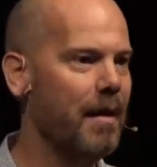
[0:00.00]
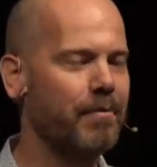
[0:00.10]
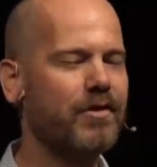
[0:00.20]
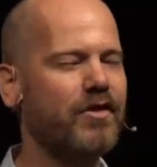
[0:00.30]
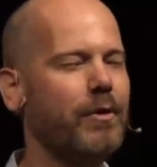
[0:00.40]

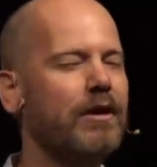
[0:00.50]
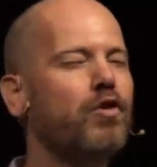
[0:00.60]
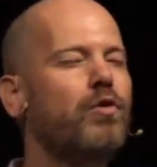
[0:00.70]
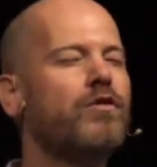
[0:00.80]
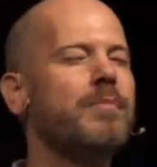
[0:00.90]
So it
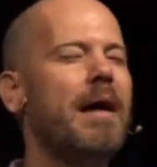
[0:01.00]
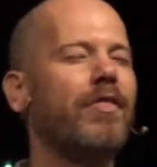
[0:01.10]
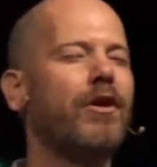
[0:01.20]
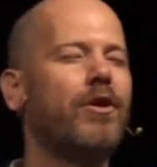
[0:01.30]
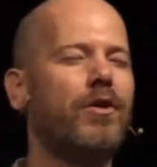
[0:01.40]
talks
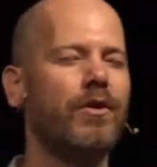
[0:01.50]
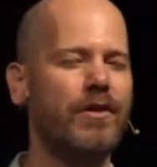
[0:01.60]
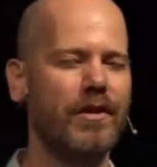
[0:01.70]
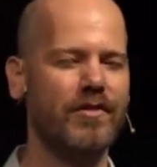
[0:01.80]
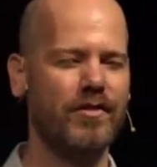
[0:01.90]
about the
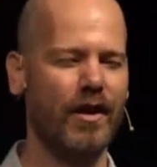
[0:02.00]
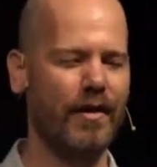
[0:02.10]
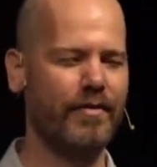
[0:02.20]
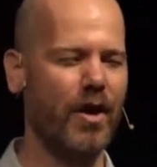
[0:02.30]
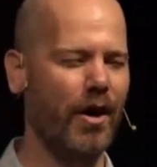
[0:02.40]
goodness
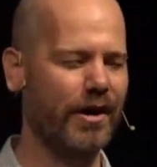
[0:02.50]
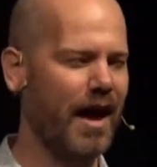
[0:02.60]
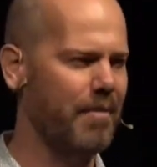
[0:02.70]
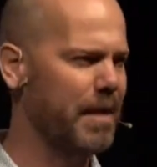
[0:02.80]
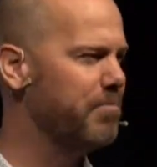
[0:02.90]
of God
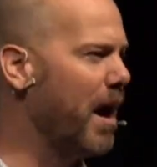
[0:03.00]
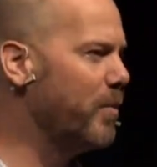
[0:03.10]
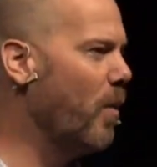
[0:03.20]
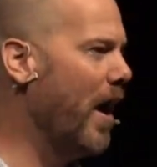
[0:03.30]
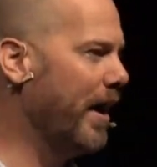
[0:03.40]
coming my
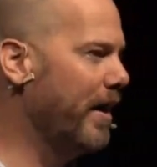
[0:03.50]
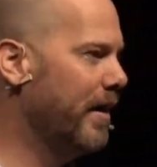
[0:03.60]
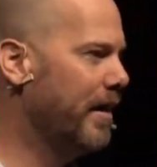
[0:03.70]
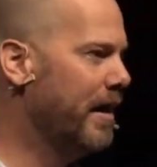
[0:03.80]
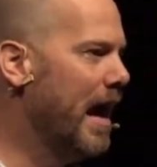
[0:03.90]
way.
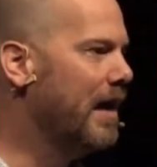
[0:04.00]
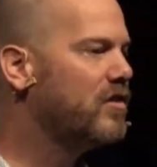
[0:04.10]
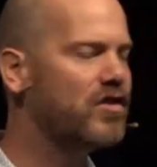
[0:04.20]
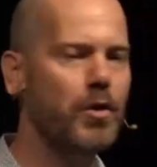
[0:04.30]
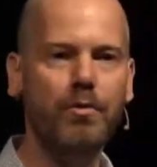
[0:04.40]
And
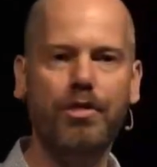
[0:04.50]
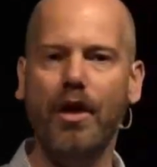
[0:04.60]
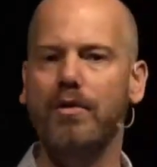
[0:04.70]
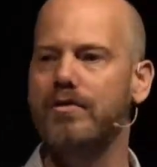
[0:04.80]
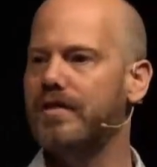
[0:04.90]
so
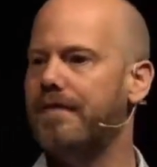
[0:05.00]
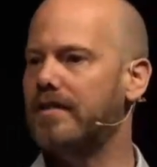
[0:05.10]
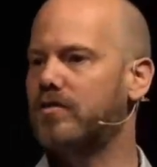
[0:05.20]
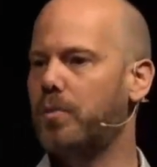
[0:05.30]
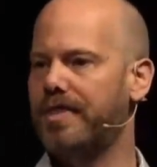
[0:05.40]
those of
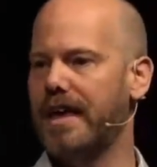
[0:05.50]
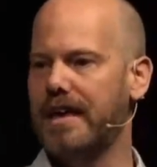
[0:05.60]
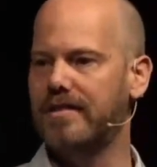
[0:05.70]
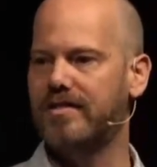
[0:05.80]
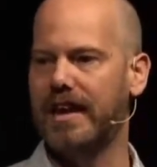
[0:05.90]
us with
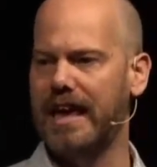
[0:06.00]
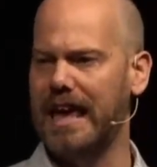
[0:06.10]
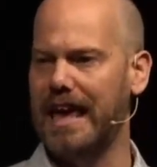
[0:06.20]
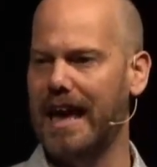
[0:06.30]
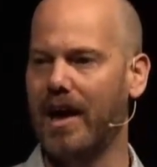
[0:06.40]
ears to
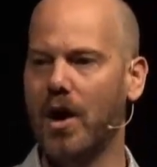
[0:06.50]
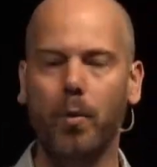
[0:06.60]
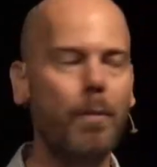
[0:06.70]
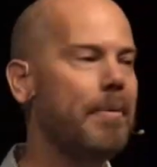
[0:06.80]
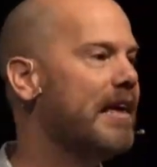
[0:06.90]
hear
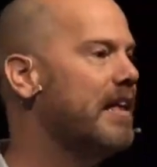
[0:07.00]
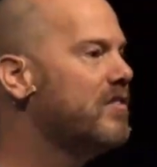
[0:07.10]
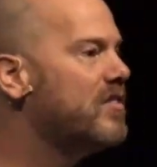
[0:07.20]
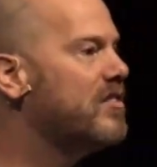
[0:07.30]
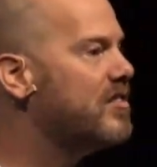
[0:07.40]
will begin
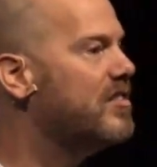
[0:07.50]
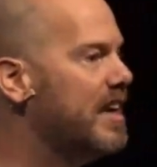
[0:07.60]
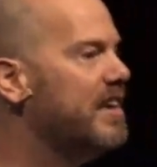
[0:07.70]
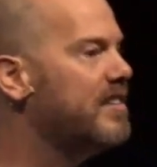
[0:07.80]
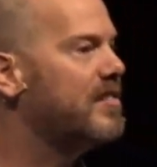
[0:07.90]
to
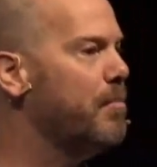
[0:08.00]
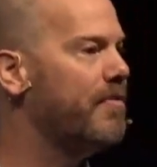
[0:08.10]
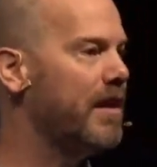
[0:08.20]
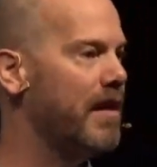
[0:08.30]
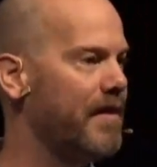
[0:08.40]
see some
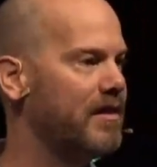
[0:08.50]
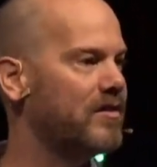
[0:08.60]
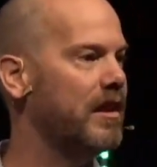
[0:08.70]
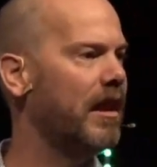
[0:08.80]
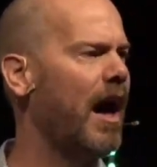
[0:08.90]
of the
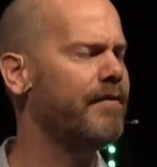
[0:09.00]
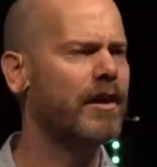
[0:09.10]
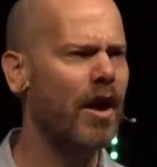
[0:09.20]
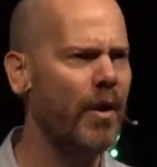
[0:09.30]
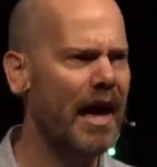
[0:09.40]
events in life
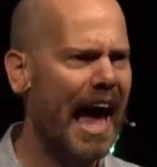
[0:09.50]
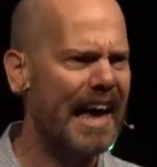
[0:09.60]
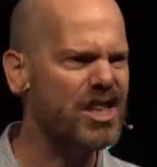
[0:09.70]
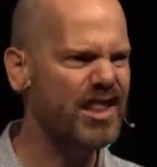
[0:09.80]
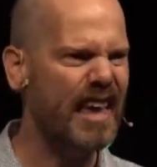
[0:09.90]
and go,
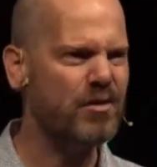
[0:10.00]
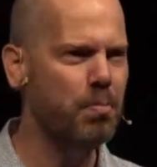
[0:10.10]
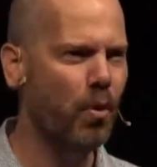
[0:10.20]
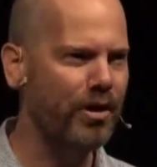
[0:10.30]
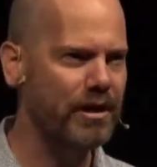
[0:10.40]
actually, that's
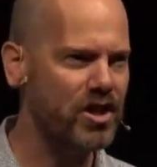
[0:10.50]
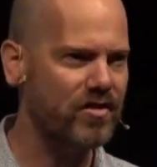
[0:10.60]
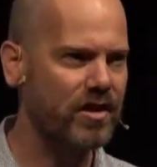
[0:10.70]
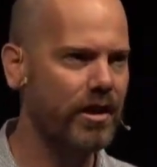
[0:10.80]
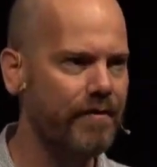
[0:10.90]
more than
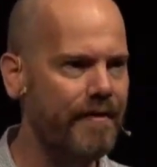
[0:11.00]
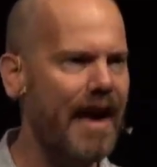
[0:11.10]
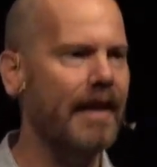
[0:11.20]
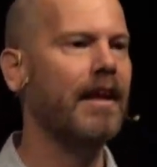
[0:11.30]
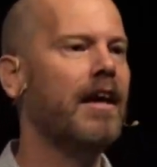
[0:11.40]
just an
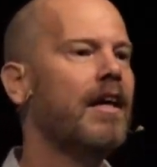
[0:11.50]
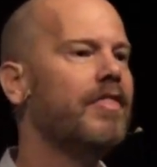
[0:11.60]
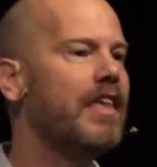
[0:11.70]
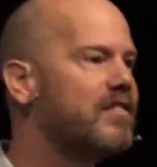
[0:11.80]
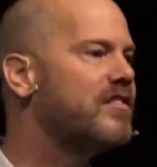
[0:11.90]
event.
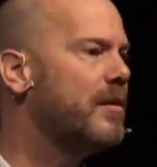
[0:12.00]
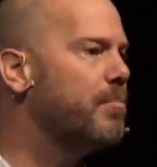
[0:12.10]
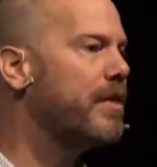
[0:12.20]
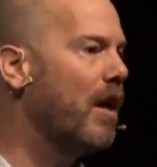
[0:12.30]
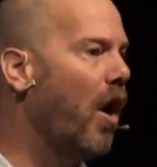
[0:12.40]
There's
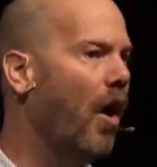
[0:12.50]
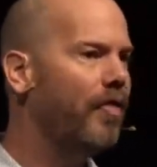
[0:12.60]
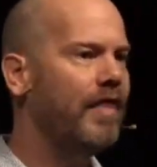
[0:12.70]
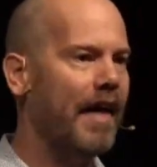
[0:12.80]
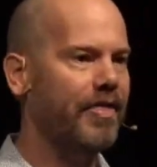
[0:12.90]
something
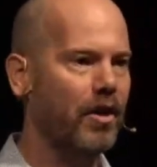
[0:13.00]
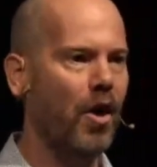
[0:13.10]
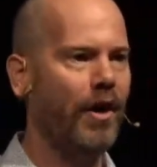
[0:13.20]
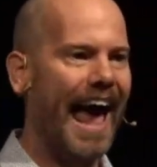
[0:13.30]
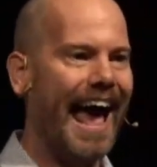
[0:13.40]
on that that
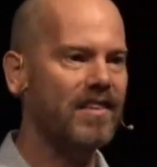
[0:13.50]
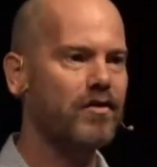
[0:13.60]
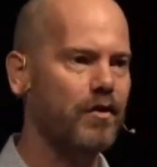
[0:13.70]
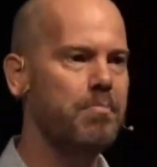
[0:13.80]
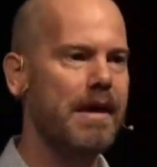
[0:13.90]
God
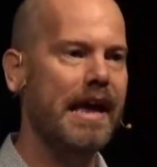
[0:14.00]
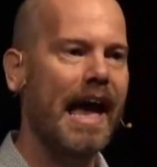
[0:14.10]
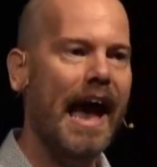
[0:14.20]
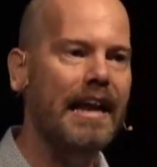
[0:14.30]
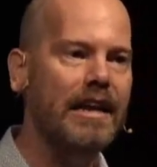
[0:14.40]
has for me,
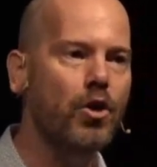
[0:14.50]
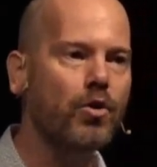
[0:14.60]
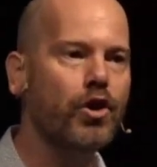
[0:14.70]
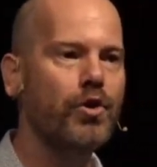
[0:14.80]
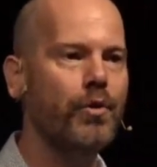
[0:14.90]
and in
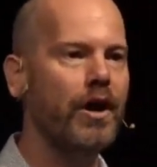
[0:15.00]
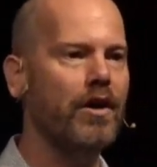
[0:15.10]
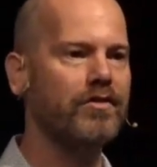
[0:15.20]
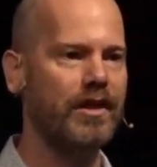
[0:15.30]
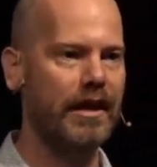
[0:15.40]
your
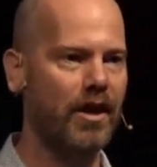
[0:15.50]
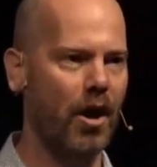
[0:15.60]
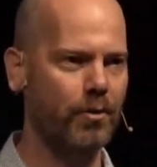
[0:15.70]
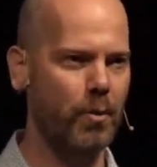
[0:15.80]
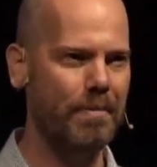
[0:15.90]
curiosity,
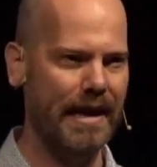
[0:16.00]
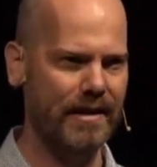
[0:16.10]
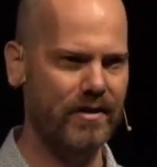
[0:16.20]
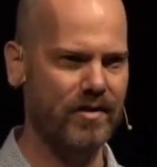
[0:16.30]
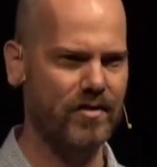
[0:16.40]
God will
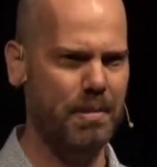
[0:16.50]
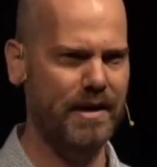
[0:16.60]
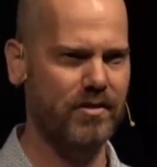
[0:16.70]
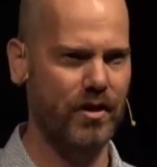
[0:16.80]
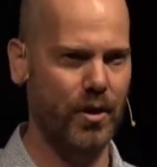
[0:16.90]
begin to
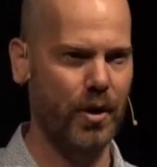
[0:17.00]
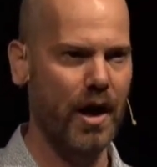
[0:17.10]
speak to you.